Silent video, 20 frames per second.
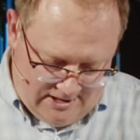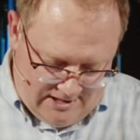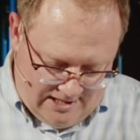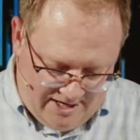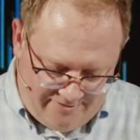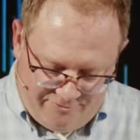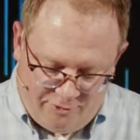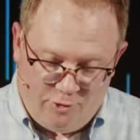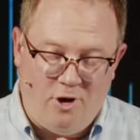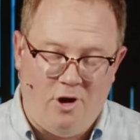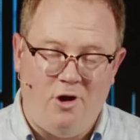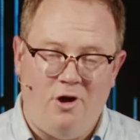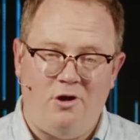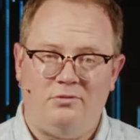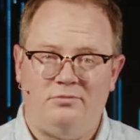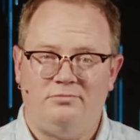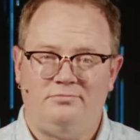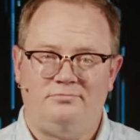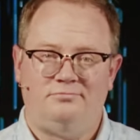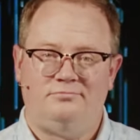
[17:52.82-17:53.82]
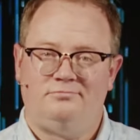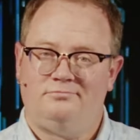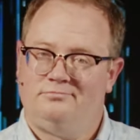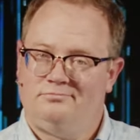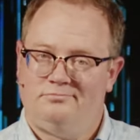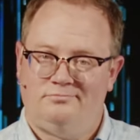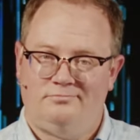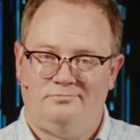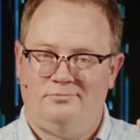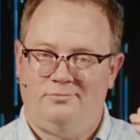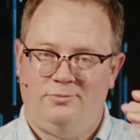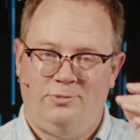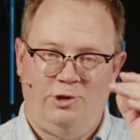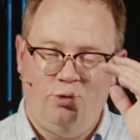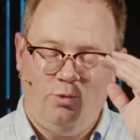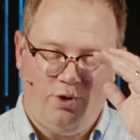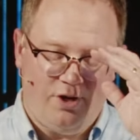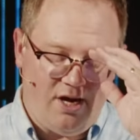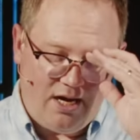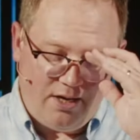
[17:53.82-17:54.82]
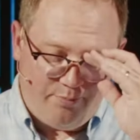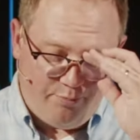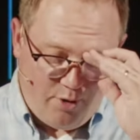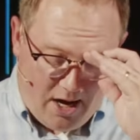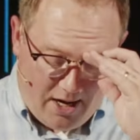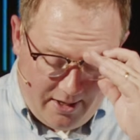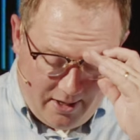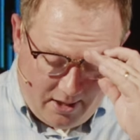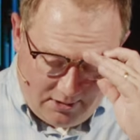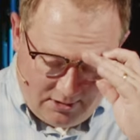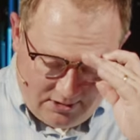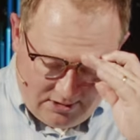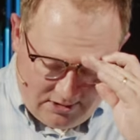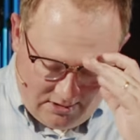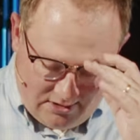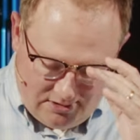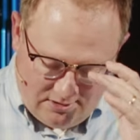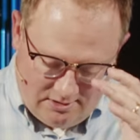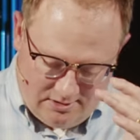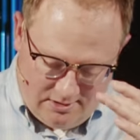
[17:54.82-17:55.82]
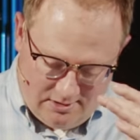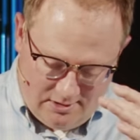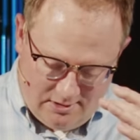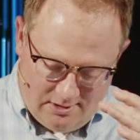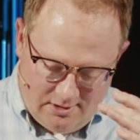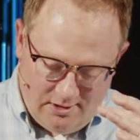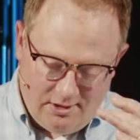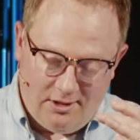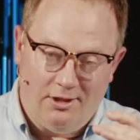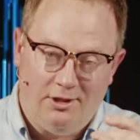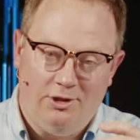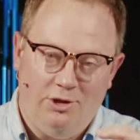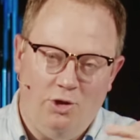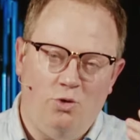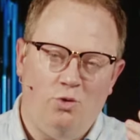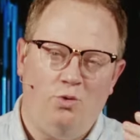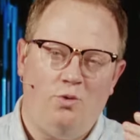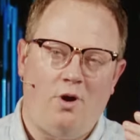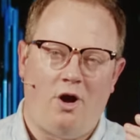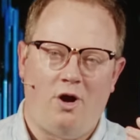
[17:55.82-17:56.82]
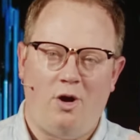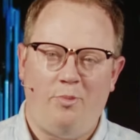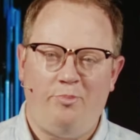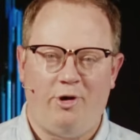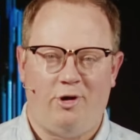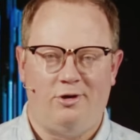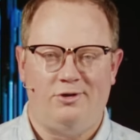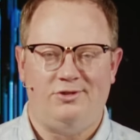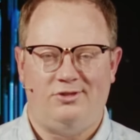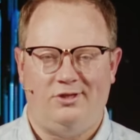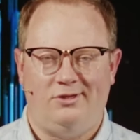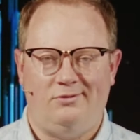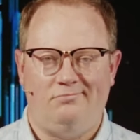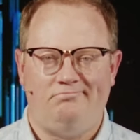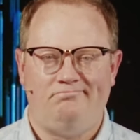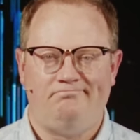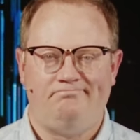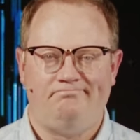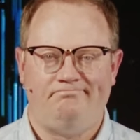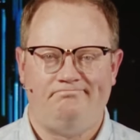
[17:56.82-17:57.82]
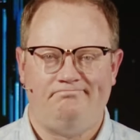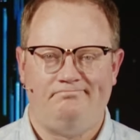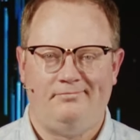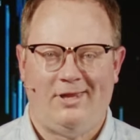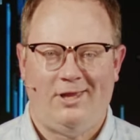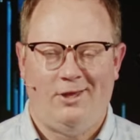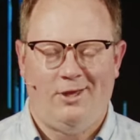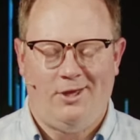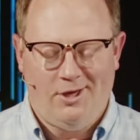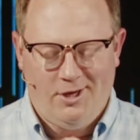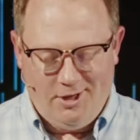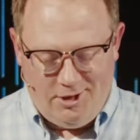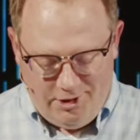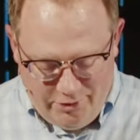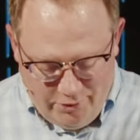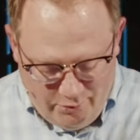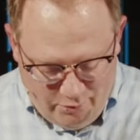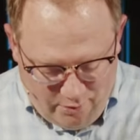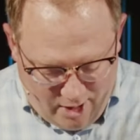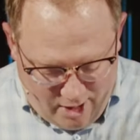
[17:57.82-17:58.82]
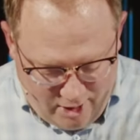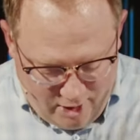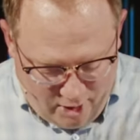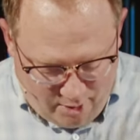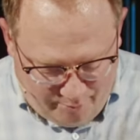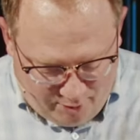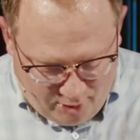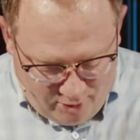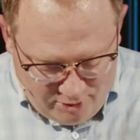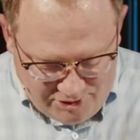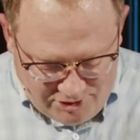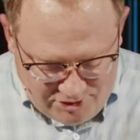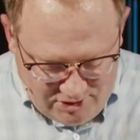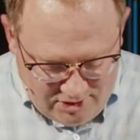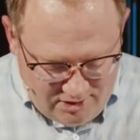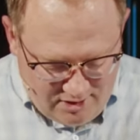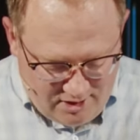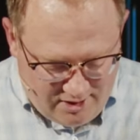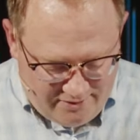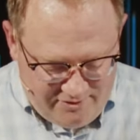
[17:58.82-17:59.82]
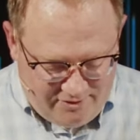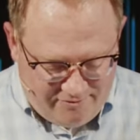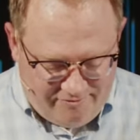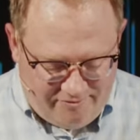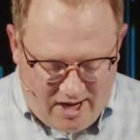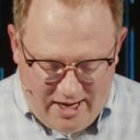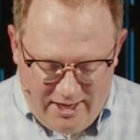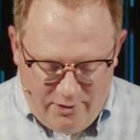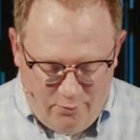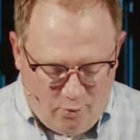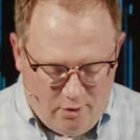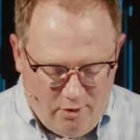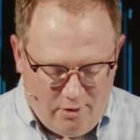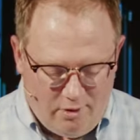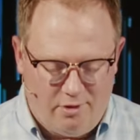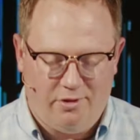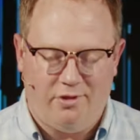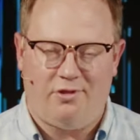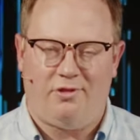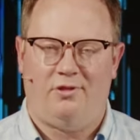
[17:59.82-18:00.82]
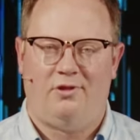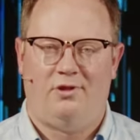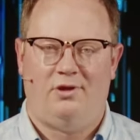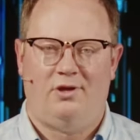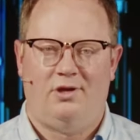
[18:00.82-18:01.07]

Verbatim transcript: After all, you are not a product, you are a person. You are a person of divine worth,